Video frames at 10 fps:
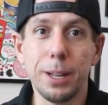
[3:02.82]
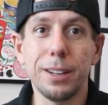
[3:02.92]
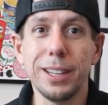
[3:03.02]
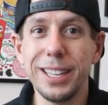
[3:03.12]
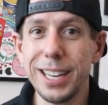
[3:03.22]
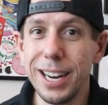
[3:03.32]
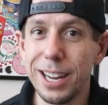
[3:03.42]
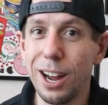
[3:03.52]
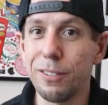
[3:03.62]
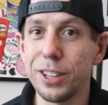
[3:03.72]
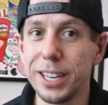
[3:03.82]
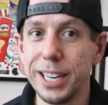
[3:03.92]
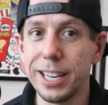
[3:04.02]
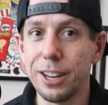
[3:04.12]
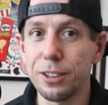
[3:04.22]
but let's kind of cover the
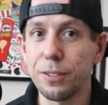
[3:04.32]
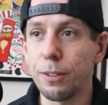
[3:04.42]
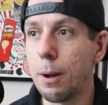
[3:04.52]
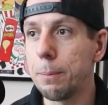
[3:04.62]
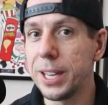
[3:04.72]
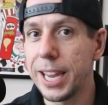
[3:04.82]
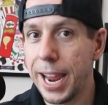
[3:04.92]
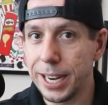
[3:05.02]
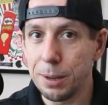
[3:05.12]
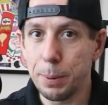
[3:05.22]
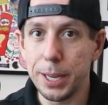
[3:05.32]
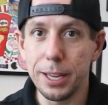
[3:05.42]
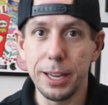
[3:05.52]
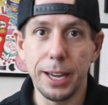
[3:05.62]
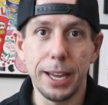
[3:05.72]
details from the
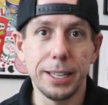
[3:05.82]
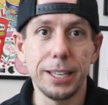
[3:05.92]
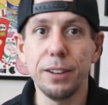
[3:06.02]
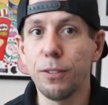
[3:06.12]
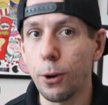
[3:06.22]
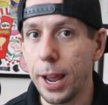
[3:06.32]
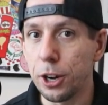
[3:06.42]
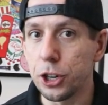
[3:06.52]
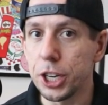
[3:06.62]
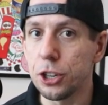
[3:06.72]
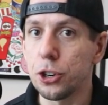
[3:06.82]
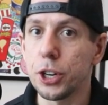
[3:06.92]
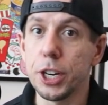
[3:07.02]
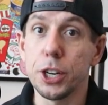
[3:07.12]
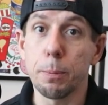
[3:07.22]
KDP and C4 Energy
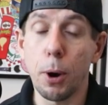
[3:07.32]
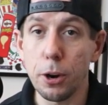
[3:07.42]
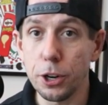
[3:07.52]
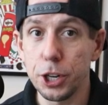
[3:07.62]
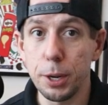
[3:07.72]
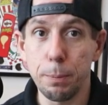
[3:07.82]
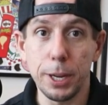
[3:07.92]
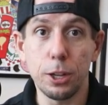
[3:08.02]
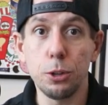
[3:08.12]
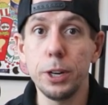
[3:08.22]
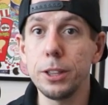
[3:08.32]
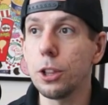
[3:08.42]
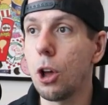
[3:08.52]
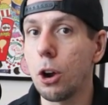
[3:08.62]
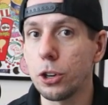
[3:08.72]
strategic partnership, including the
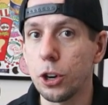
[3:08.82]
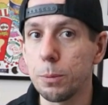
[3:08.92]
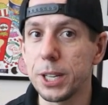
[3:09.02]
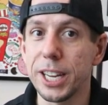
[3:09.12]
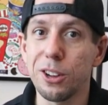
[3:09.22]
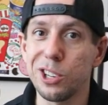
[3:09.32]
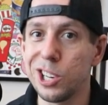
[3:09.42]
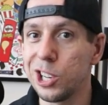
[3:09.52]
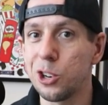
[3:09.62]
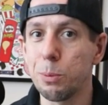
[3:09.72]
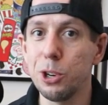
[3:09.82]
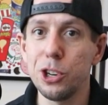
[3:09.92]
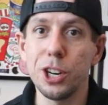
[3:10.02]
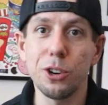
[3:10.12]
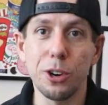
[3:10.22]
long term sales and
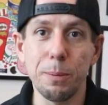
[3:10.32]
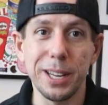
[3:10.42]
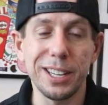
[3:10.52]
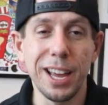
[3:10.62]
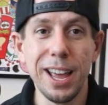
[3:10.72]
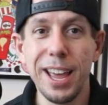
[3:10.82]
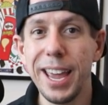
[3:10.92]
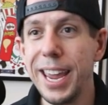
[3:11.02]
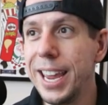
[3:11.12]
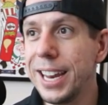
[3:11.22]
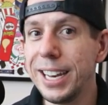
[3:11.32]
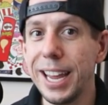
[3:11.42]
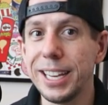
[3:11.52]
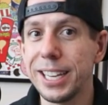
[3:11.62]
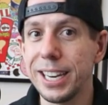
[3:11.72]
distribution agreement and
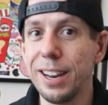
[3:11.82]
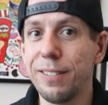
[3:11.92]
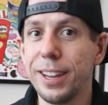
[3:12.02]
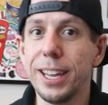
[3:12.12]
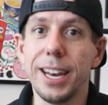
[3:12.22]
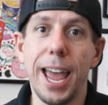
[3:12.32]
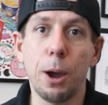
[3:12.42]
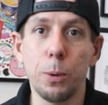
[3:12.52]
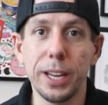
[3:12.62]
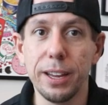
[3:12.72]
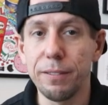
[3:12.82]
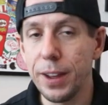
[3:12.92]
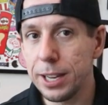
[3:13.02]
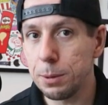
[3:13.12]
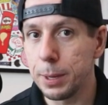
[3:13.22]
a significant equity
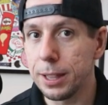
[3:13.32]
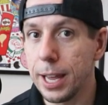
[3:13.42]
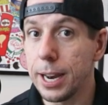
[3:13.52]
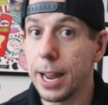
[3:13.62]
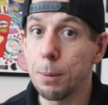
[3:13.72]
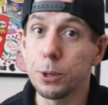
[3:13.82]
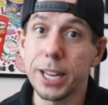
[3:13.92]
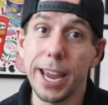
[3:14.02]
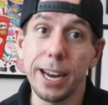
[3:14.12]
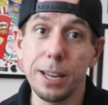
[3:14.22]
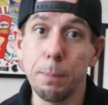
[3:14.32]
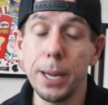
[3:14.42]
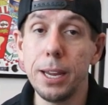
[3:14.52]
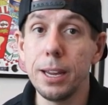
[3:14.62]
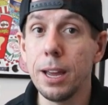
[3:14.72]
investment that enables
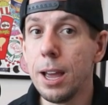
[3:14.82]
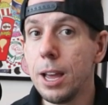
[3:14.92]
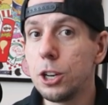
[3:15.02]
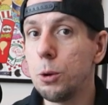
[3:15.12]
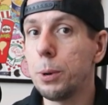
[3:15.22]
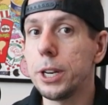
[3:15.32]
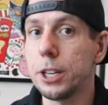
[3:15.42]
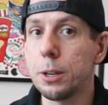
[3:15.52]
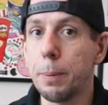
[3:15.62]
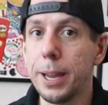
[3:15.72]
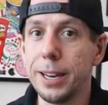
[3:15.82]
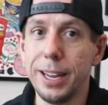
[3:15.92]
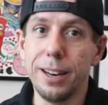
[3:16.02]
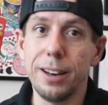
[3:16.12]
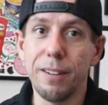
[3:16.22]
KDP to participate
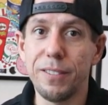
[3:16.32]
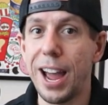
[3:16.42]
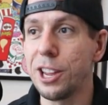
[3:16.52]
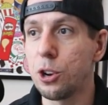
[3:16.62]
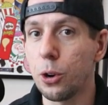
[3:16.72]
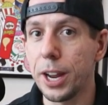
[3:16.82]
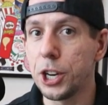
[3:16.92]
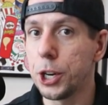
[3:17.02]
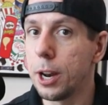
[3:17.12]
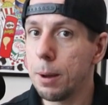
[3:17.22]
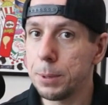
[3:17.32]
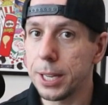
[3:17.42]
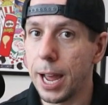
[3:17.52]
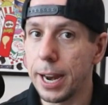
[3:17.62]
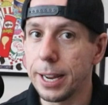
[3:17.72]
in value creation
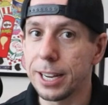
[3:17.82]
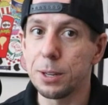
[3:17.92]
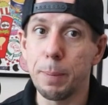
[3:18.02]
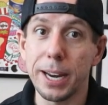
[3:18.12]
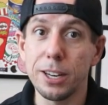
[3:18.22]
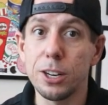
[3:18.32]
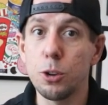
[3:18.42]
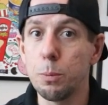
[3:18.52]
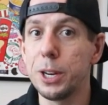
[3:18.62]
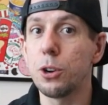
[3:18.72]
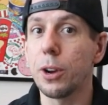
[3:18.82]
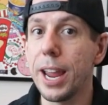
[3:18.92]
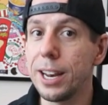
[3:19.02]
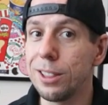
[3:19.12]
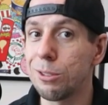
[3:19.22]
upside expected to be
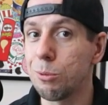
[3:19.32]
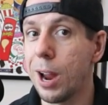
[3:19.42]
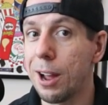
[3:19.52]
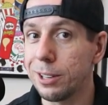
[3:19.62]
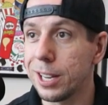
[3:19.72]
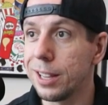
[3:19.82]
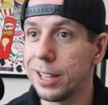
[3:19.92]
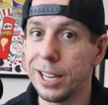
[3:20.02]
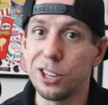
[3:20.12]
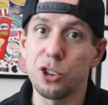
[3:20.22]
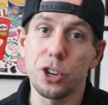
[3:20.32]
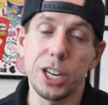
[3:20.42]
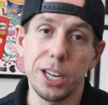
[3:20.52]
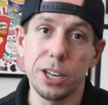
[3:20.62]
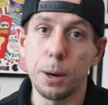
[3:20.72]
created throughout the
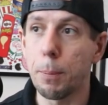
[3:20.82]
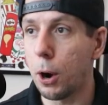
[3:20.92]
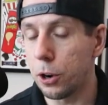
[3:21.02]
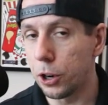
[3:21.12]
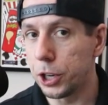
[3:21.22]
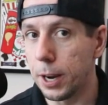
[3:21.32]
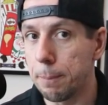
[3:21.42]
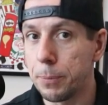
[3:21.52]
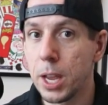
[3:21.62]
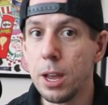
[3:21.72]
strategic partnership.